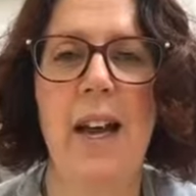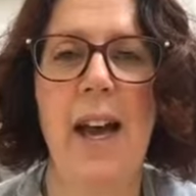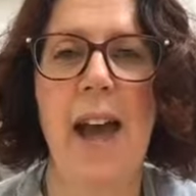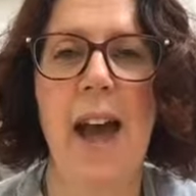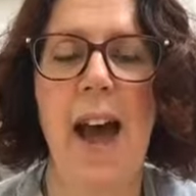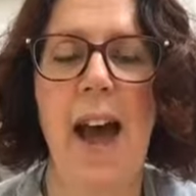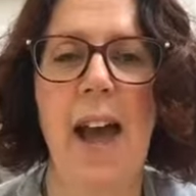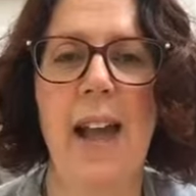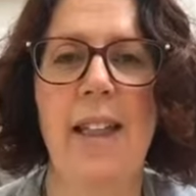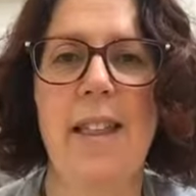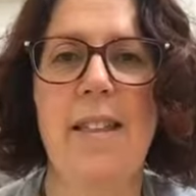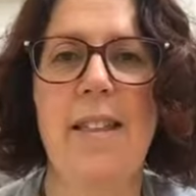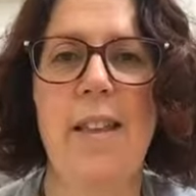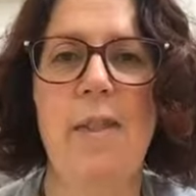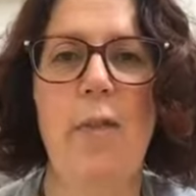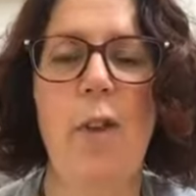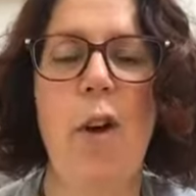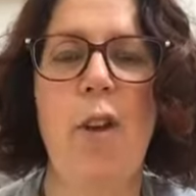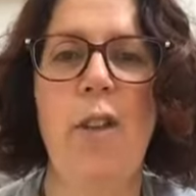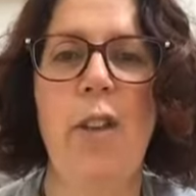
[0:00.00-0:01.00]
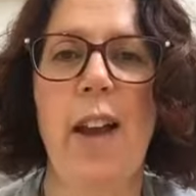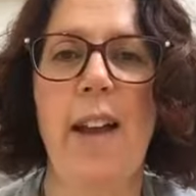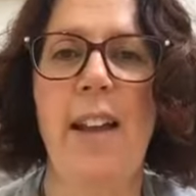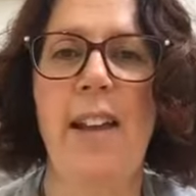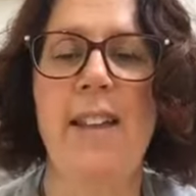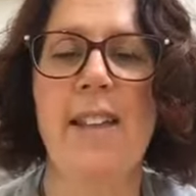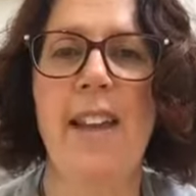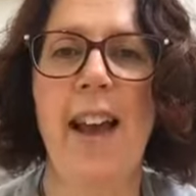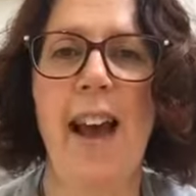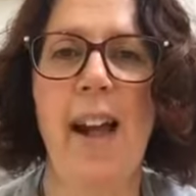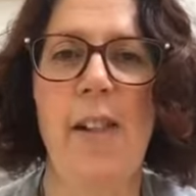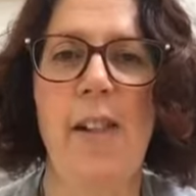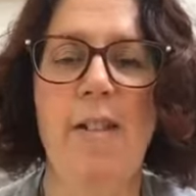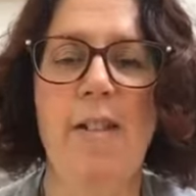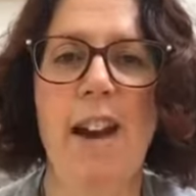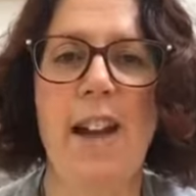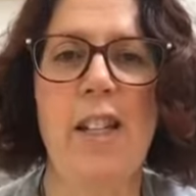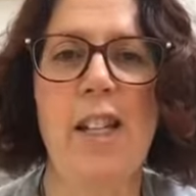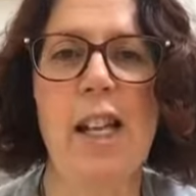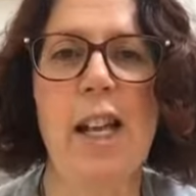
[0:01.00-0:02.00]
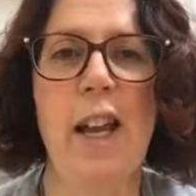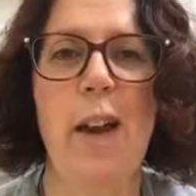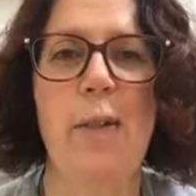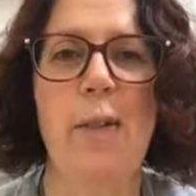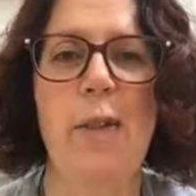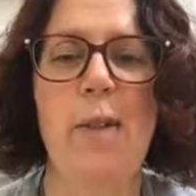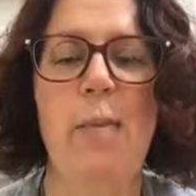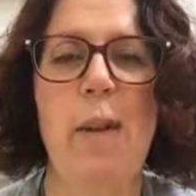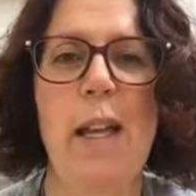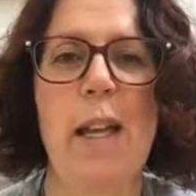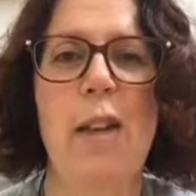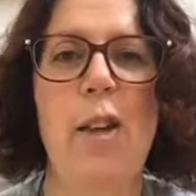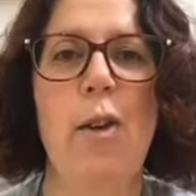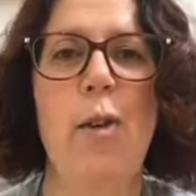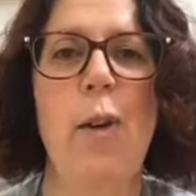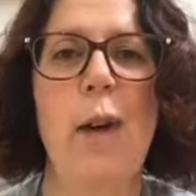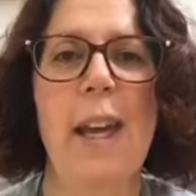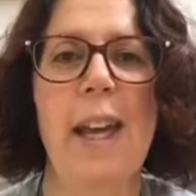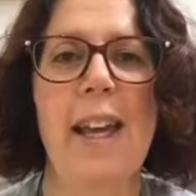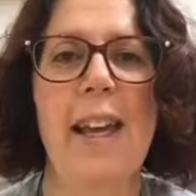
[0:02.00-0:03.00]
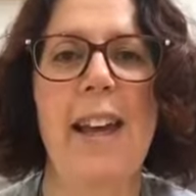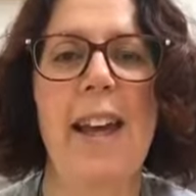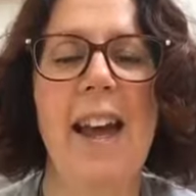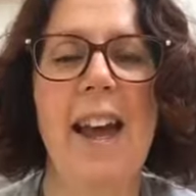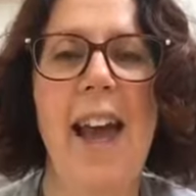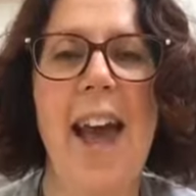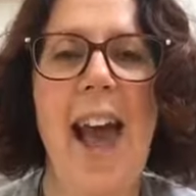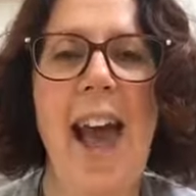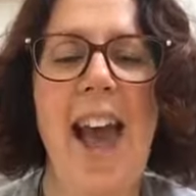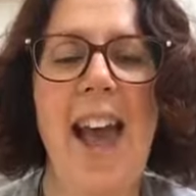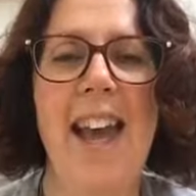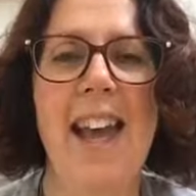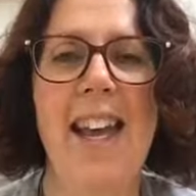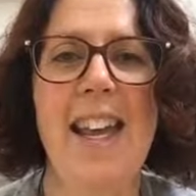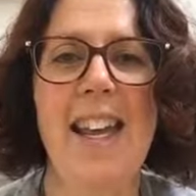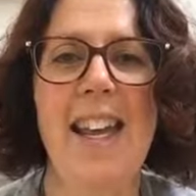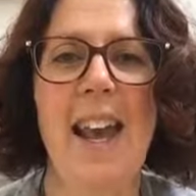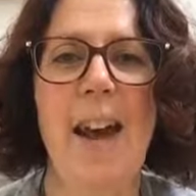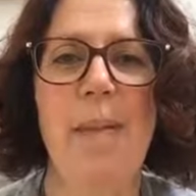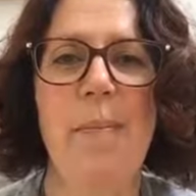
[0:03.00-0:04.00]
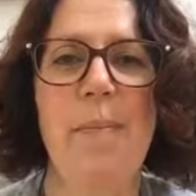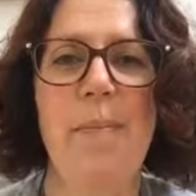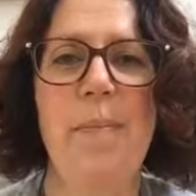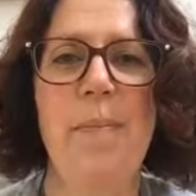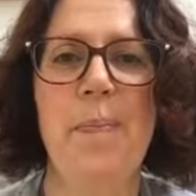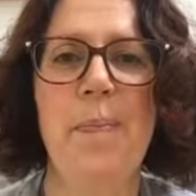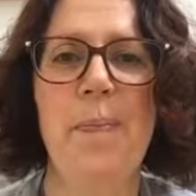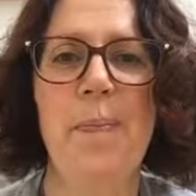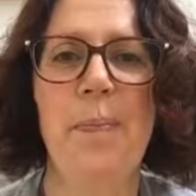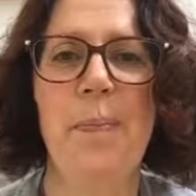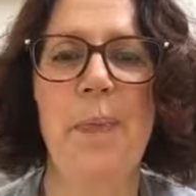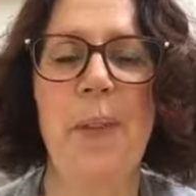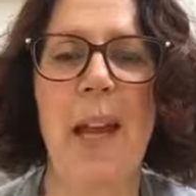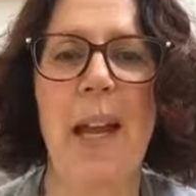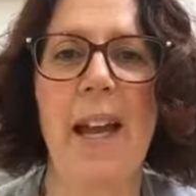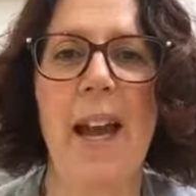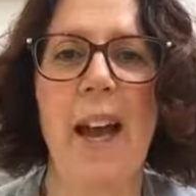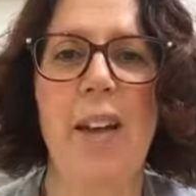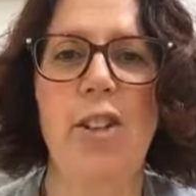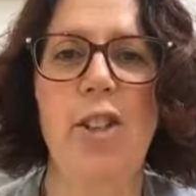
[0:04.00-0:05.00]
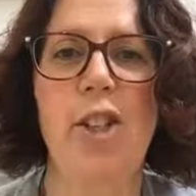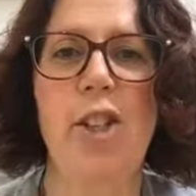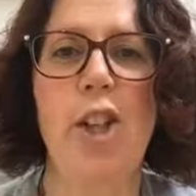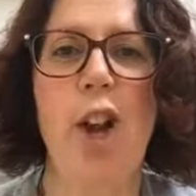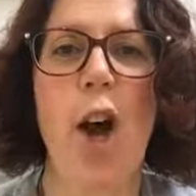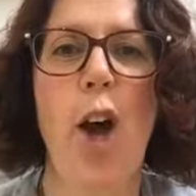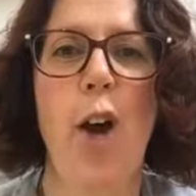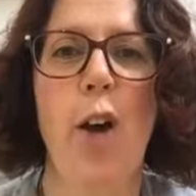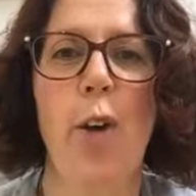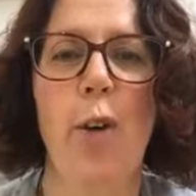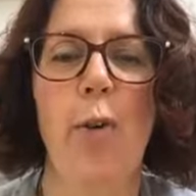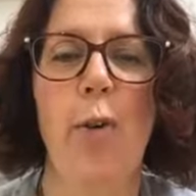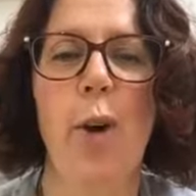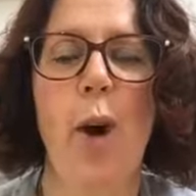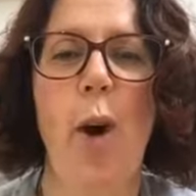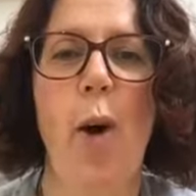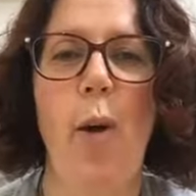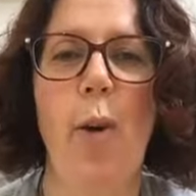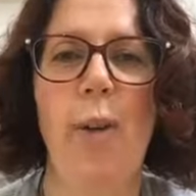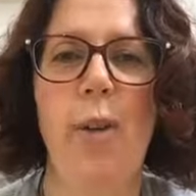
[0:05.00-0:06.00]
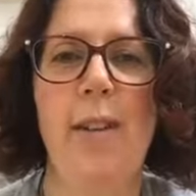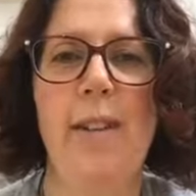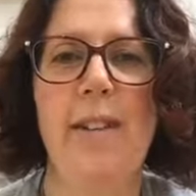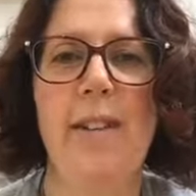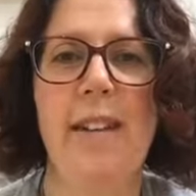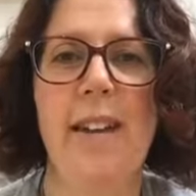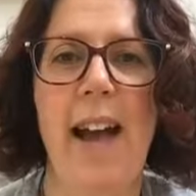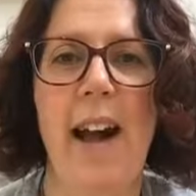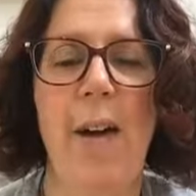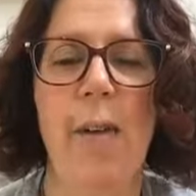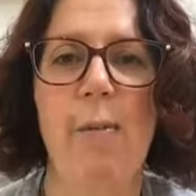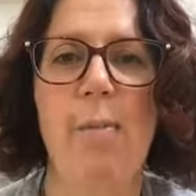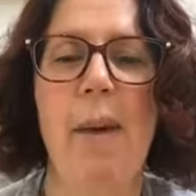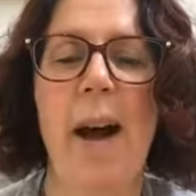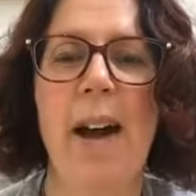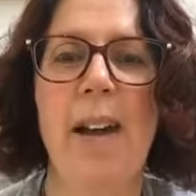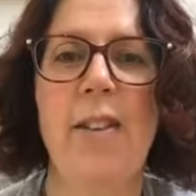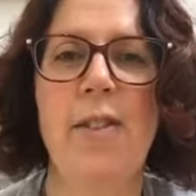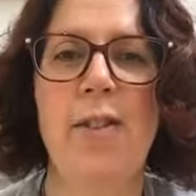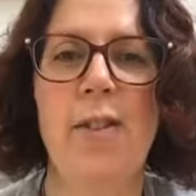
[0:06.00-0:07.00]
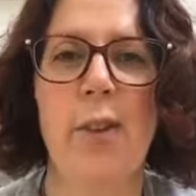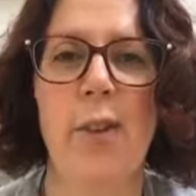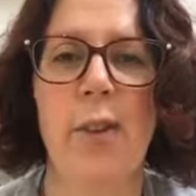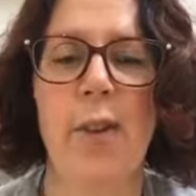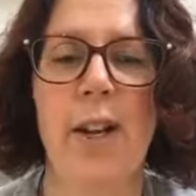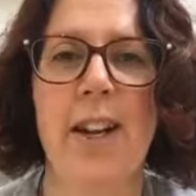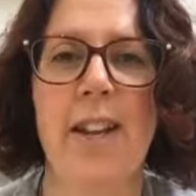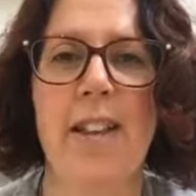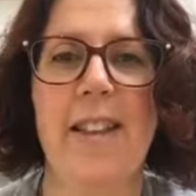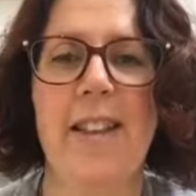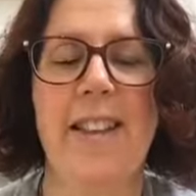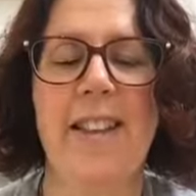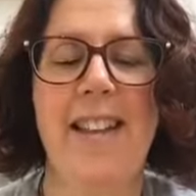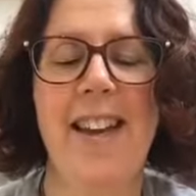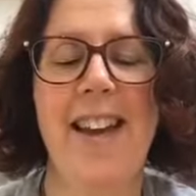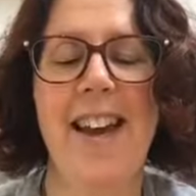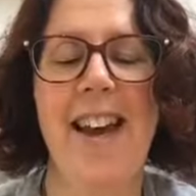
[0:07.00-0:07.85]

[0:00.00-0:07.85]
And as far as I can tell, they're actually going to be doing a show on mindfulness.